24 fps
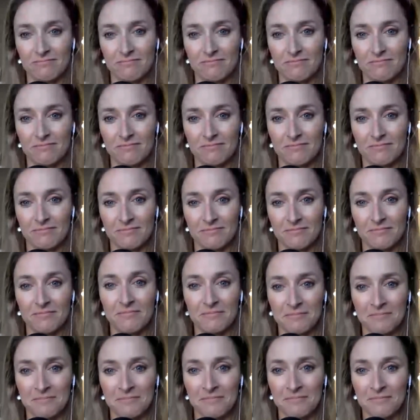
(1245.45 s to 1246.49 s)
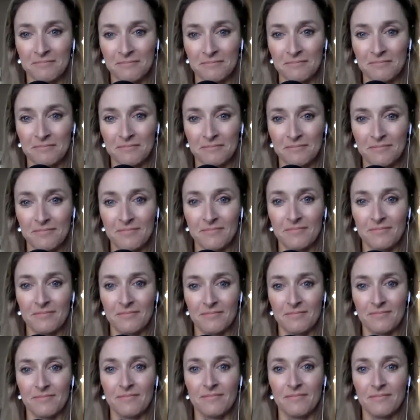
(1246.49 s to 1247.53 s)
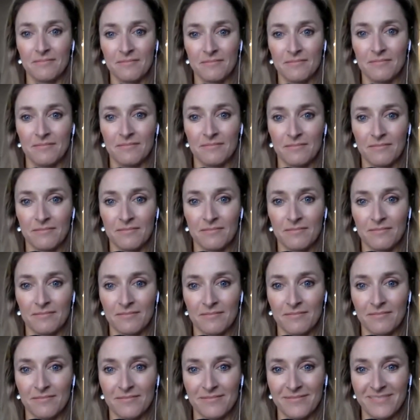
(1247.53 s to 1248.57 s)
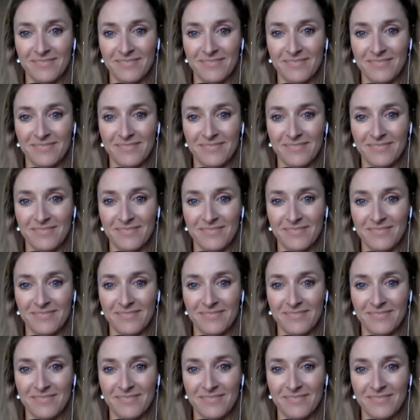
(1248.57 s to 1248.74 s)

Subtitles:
This person isn't speaking.